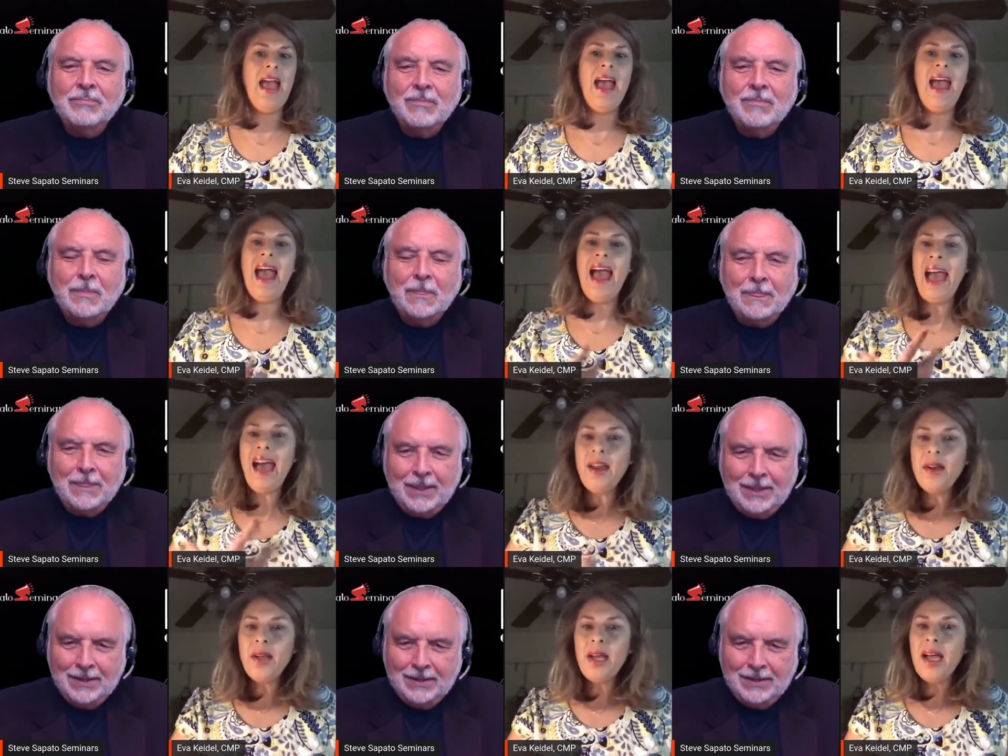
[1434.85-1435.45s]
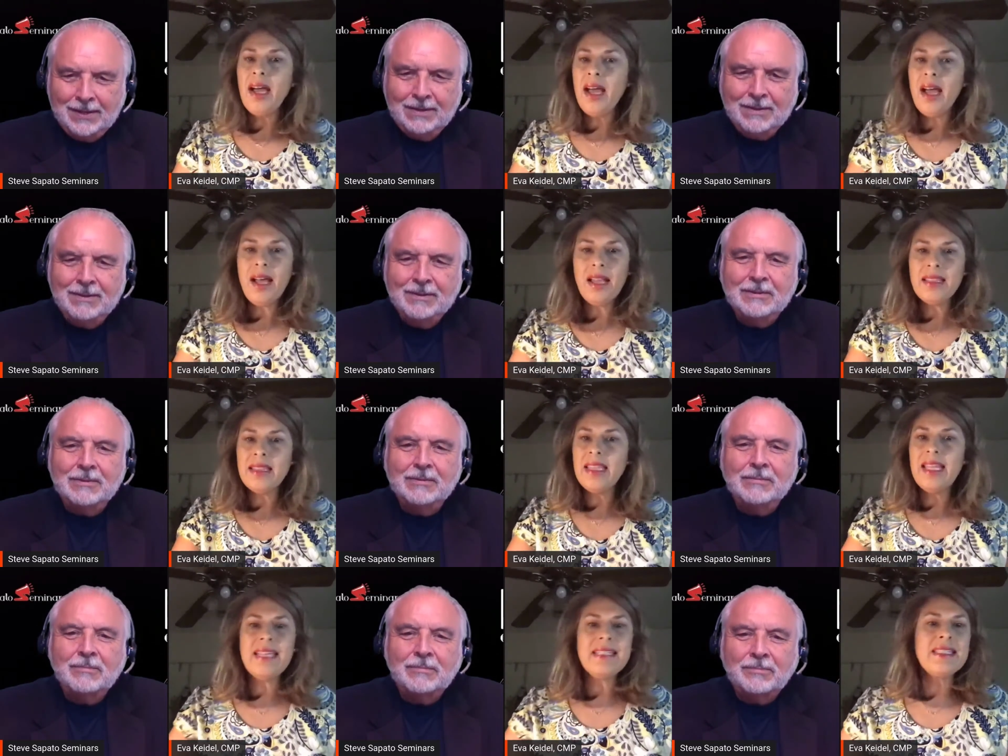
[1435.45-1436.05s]
Speaker 1: how
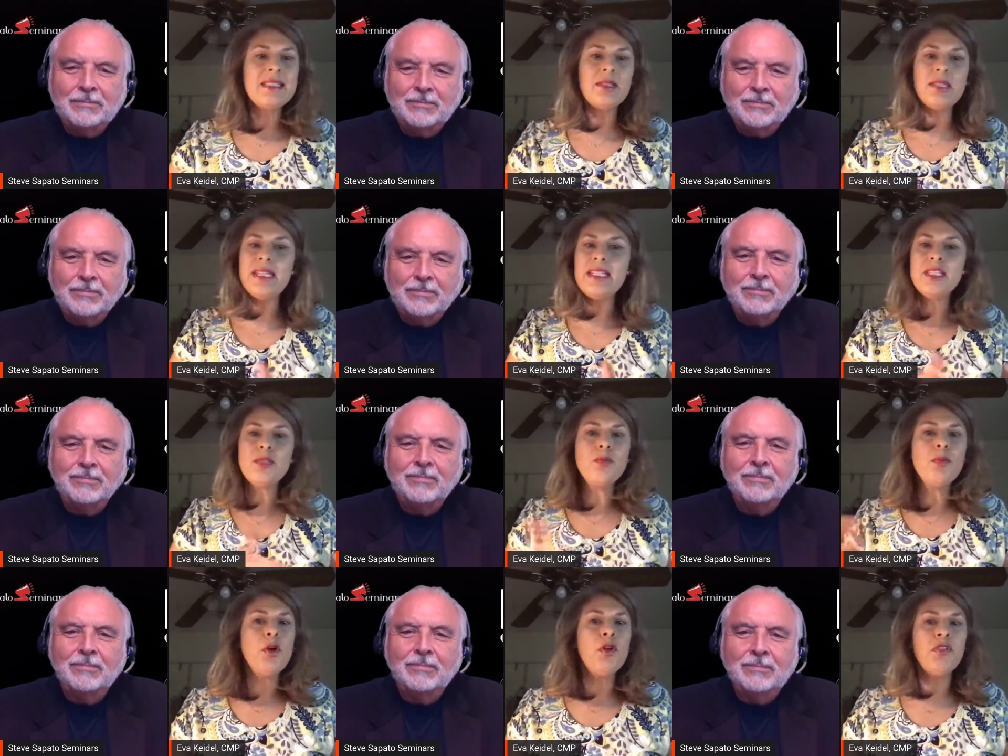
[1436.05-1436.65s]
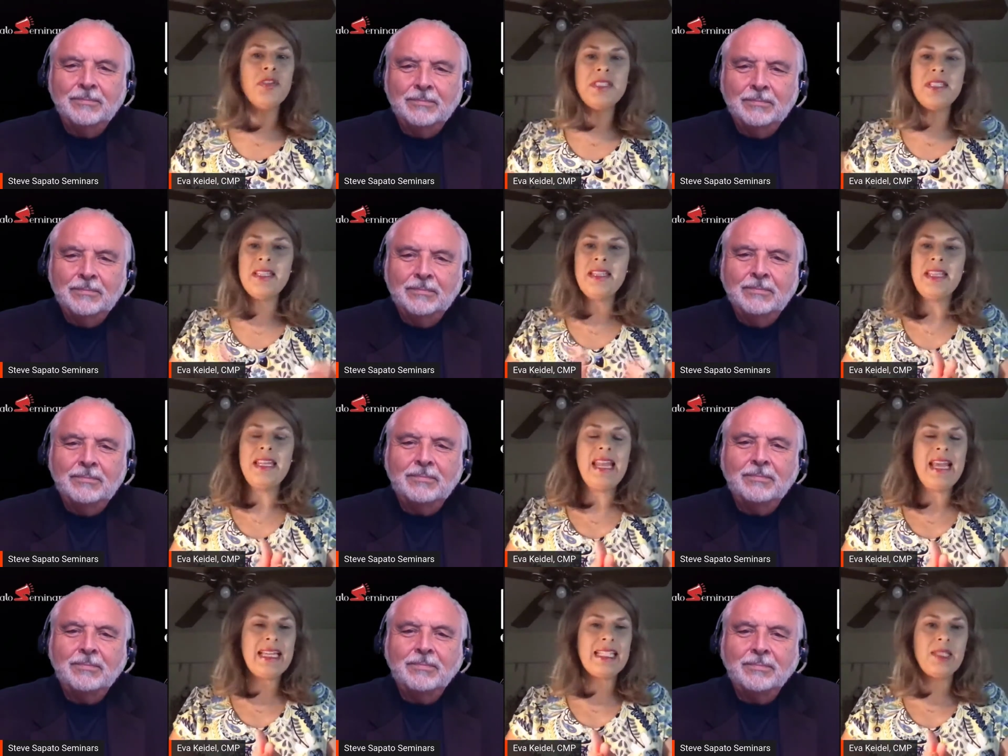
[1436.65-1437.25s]
let's let's move it to the
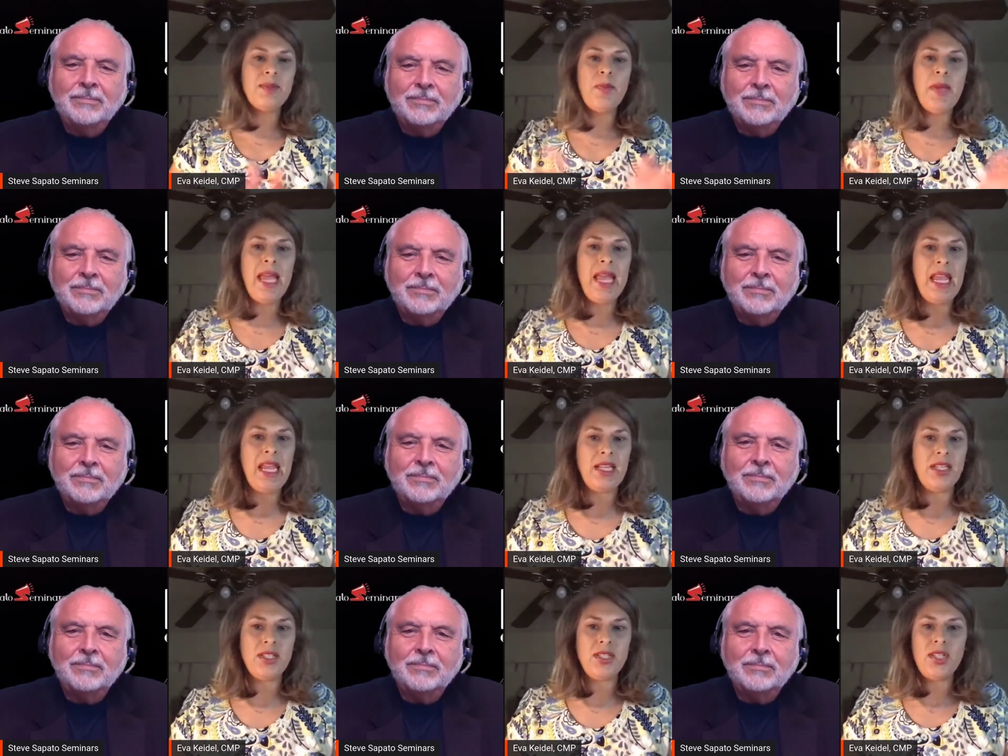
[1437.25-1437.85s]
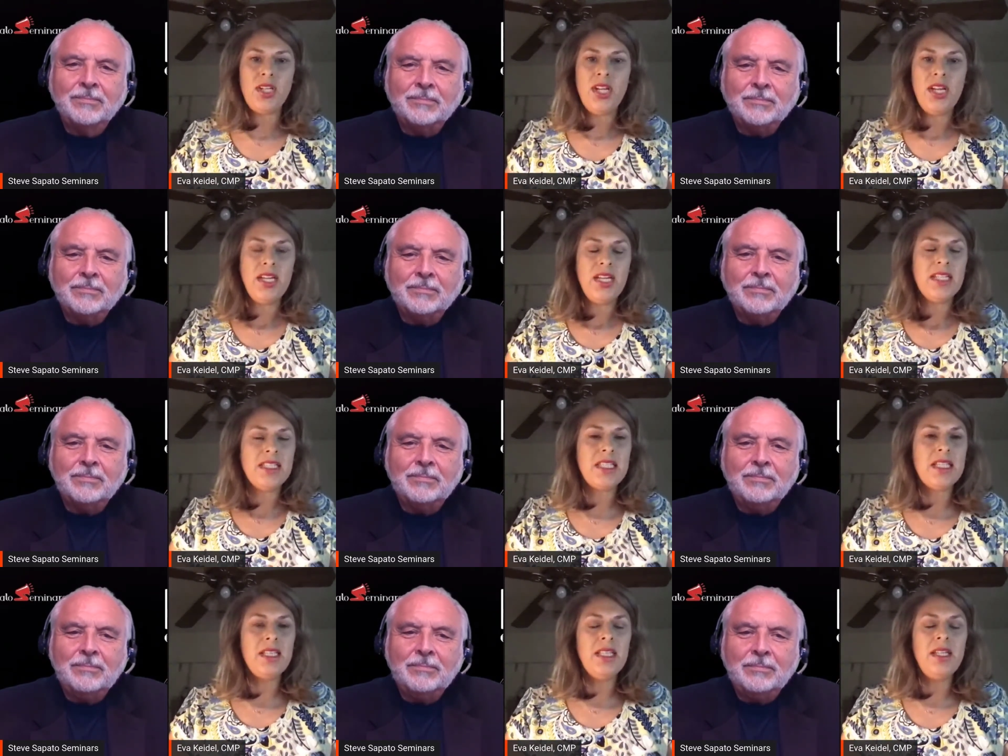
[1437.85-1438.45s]
next page
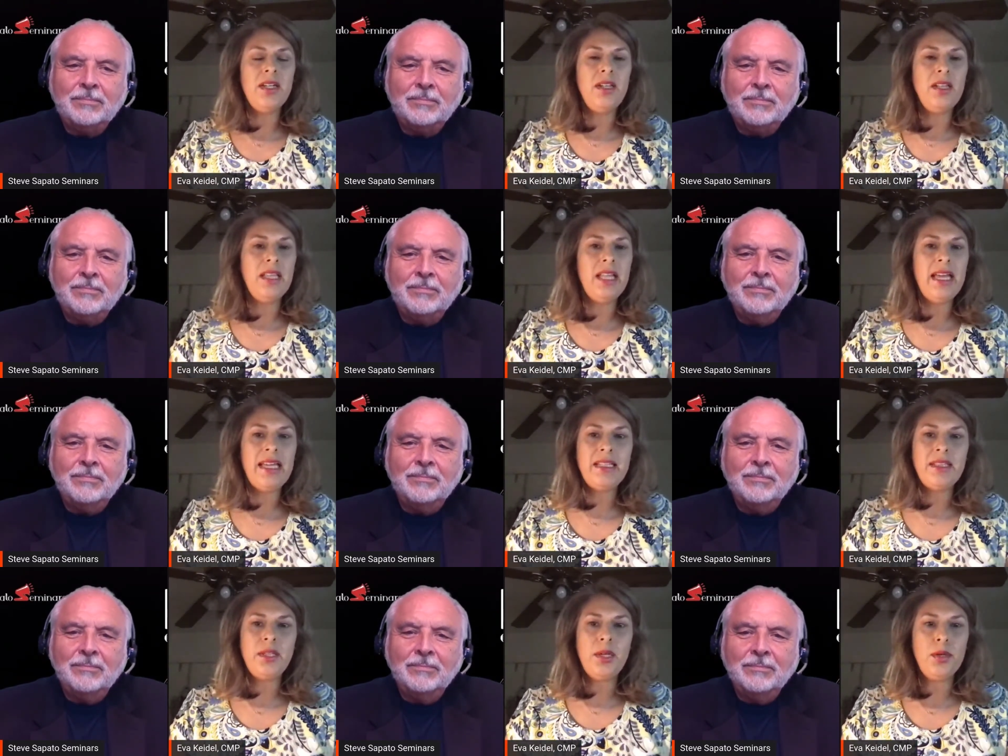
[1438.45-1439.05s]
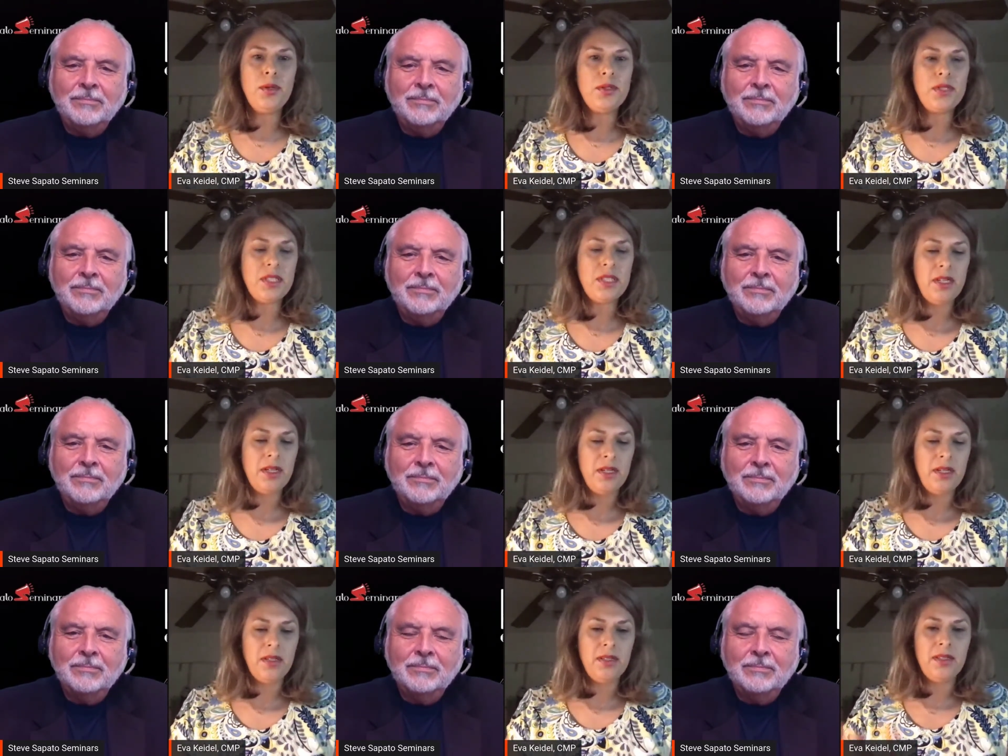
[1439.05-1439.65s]
it's a little like those
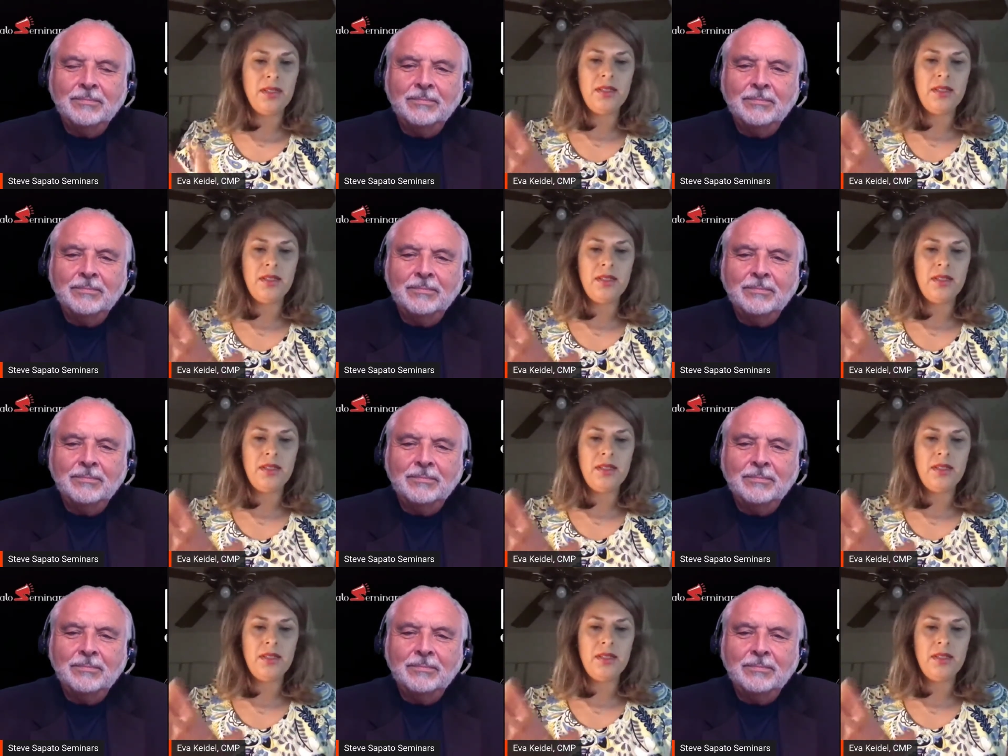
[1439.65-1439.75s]
uh